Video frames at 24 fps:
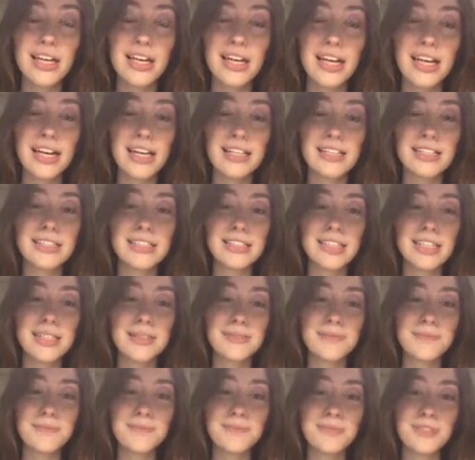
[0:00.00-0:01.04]

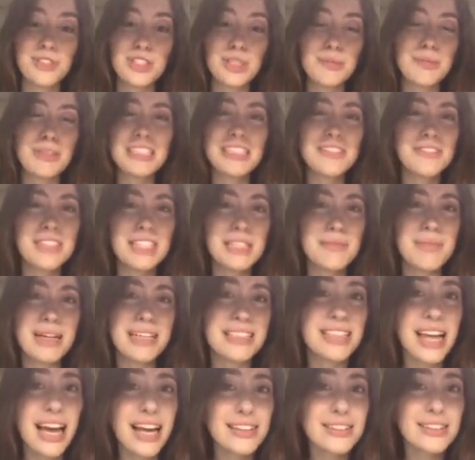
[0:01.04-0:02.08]
And she must have seen my
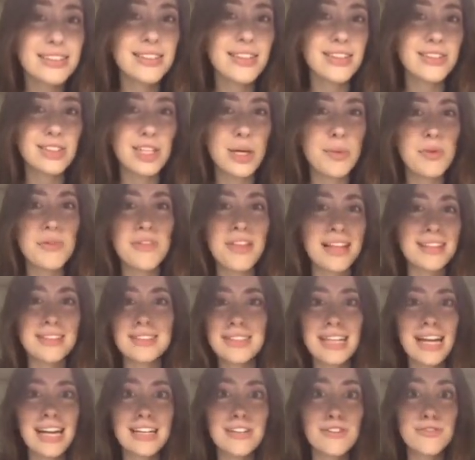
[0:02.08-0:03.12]
test on top of that
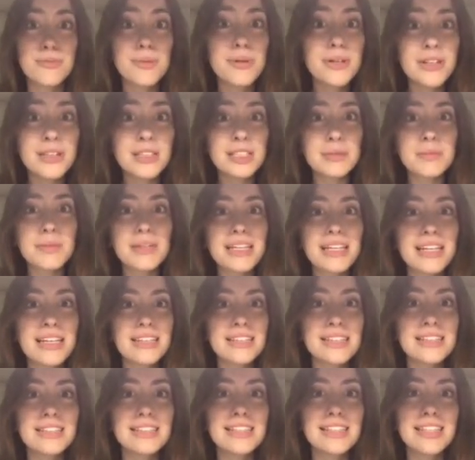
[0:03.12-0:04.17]
stack of books
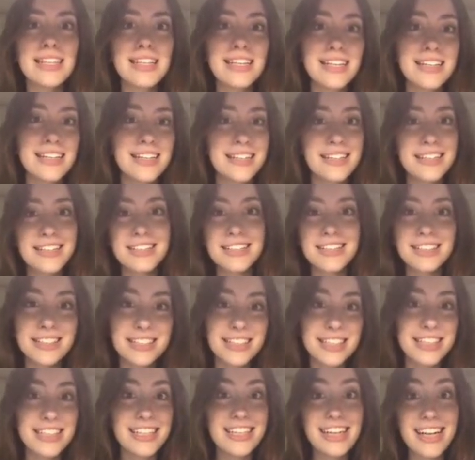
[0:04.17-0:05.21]
because
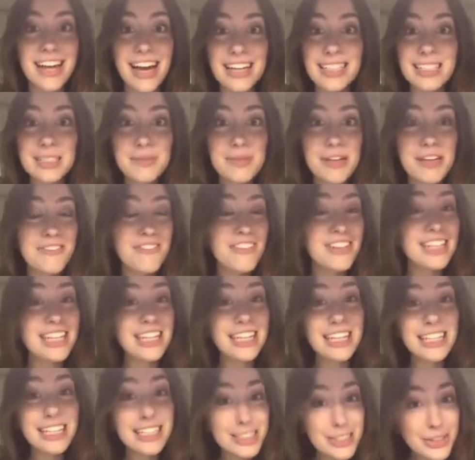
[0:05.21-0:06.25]
she asked me if I
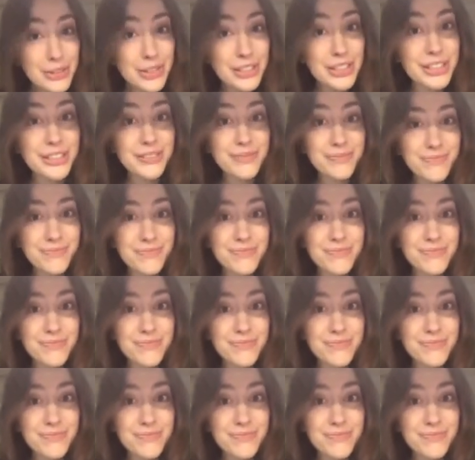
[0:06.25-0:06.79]
needed a tutor.